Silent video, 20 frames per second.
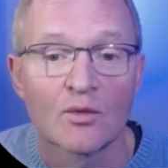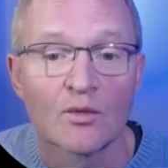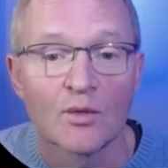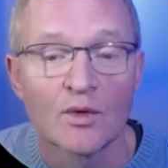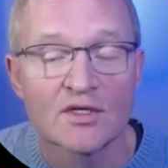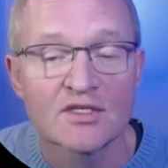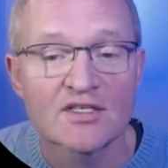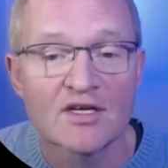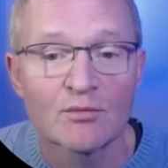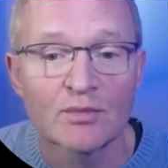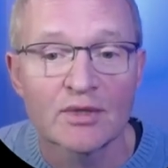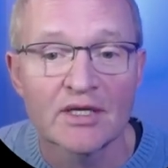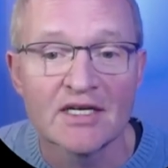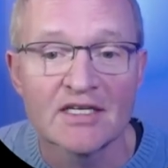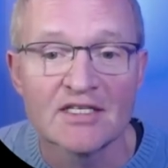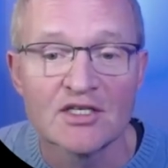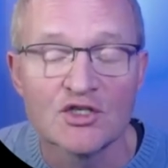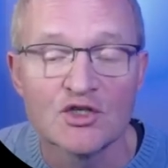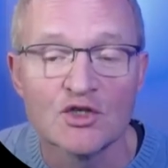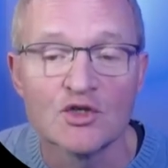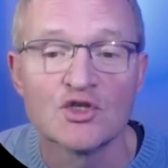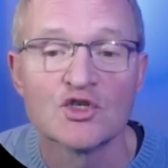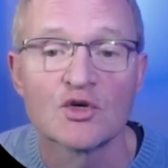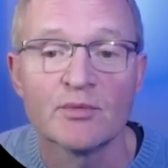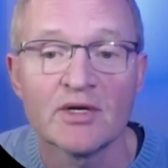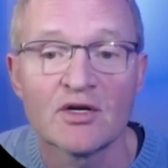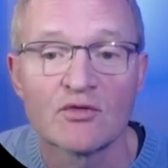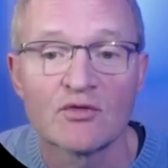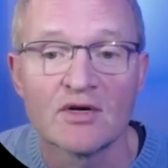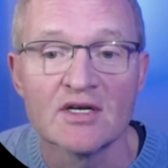Once completed, you
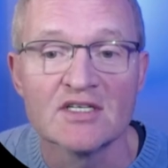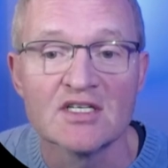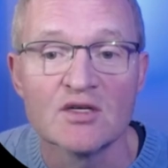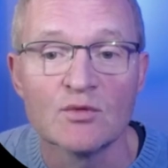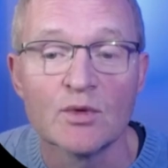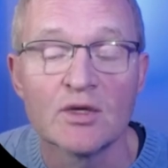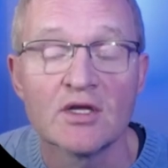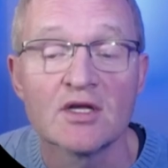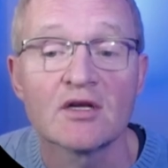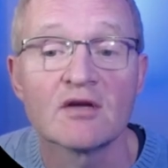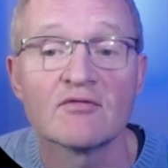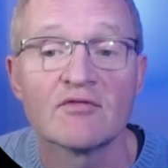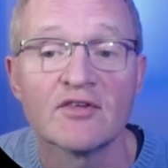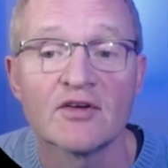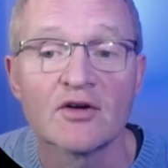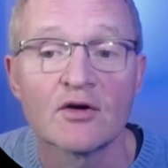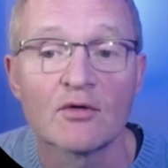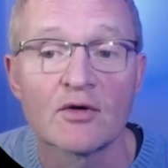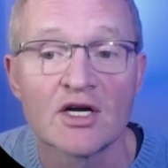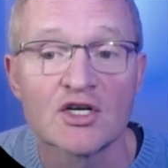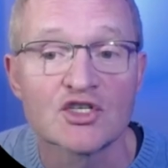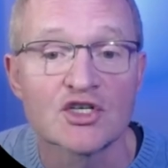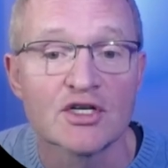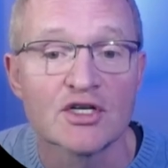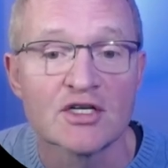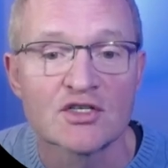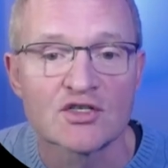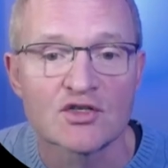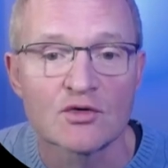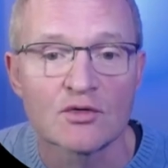should be greeted with the
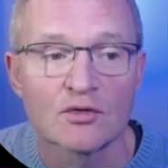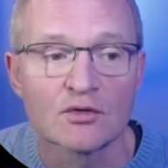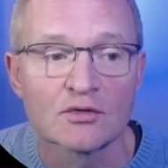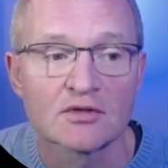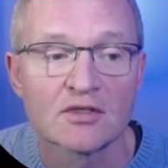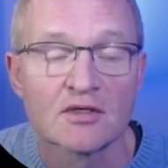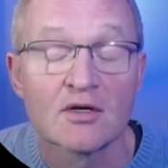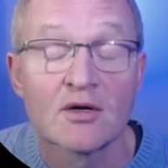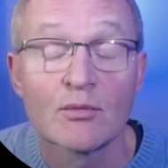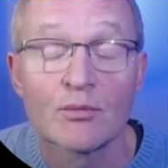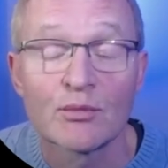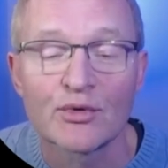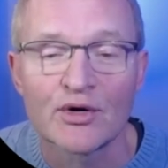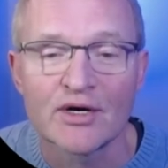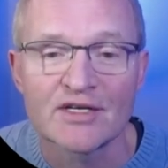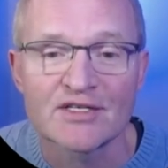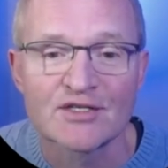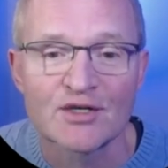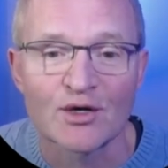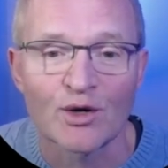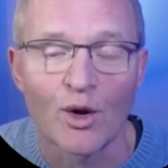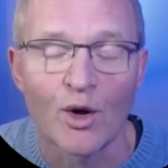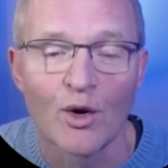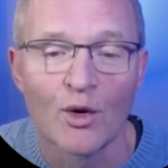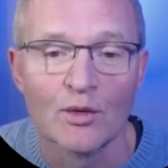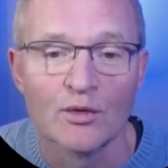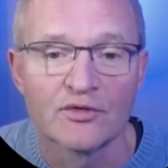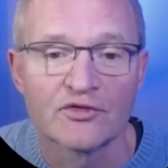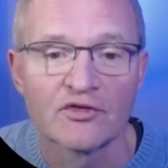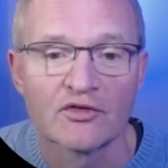configuration installed. Press
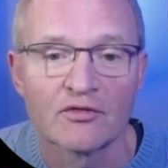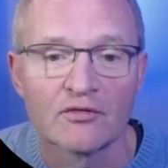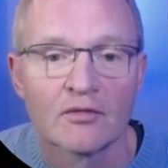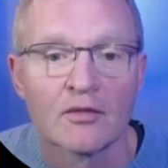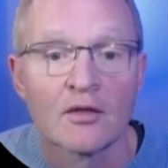Close.